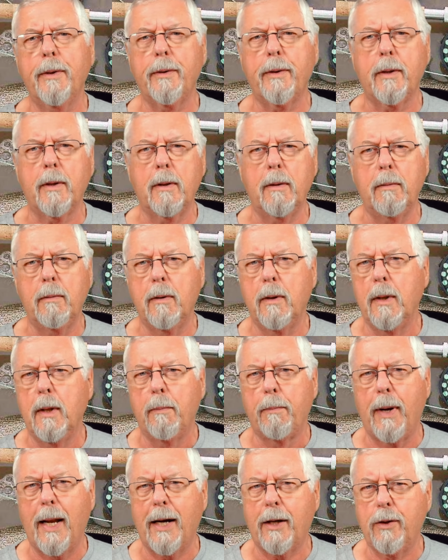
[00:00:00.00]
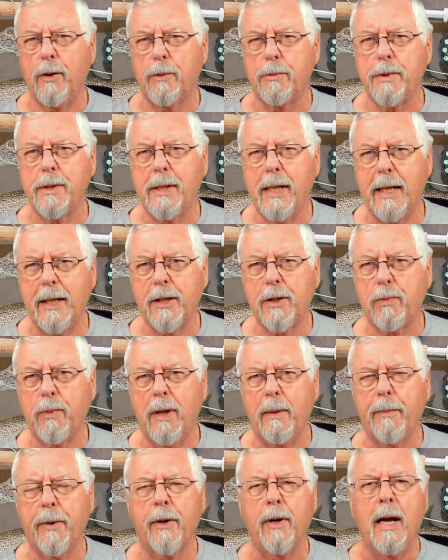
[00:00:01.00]
the black-nosed dace
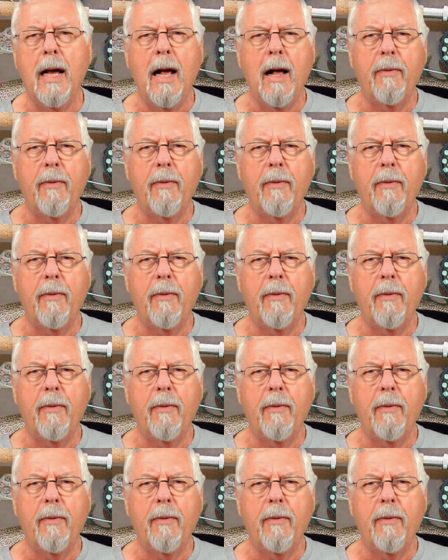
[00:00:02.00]
Weamer.